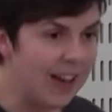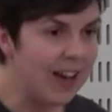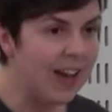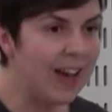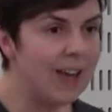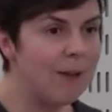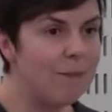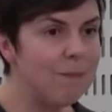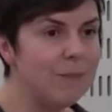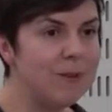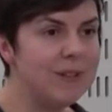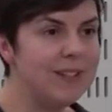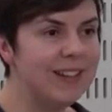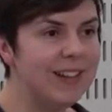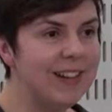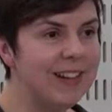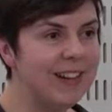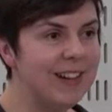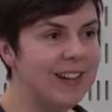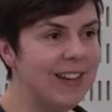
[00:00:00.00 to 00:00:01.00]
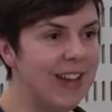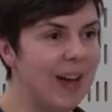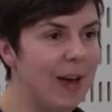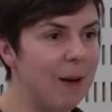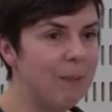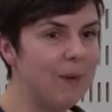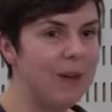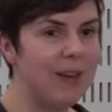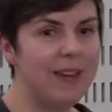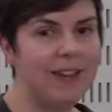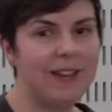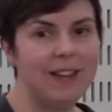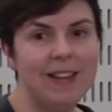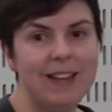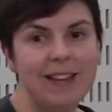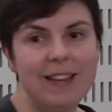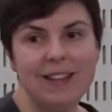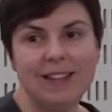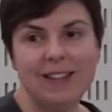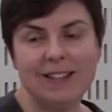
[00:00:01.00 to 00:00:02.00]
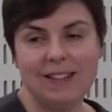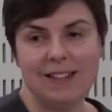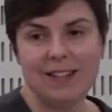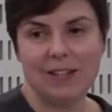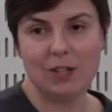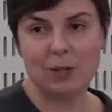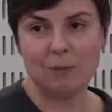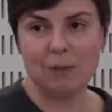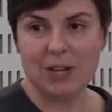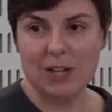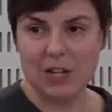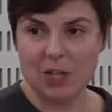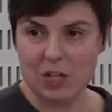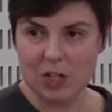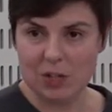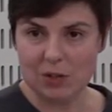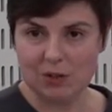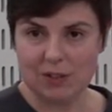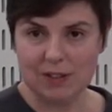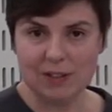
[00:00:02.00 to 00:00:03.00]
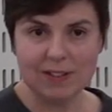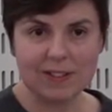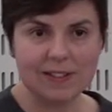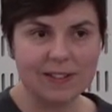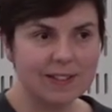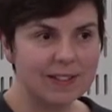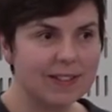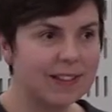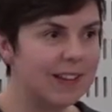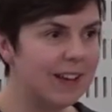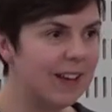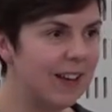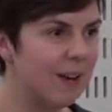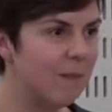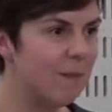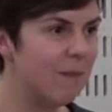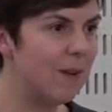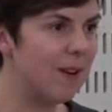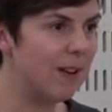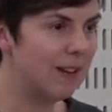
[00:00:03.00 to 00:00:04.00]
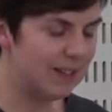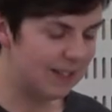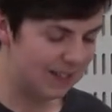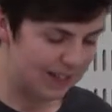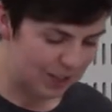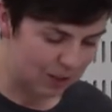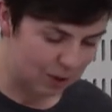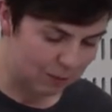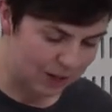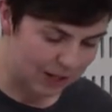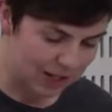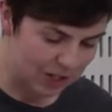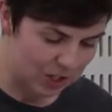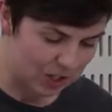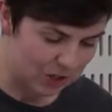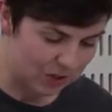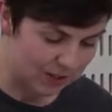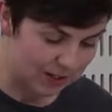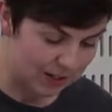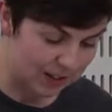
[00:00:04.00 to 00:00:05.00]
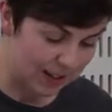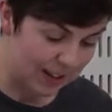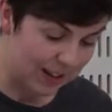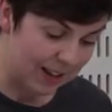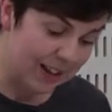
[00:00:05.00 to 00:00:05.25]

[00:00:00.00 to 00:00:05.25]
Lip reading: I'm particularly happy to see so many students and to see so many students,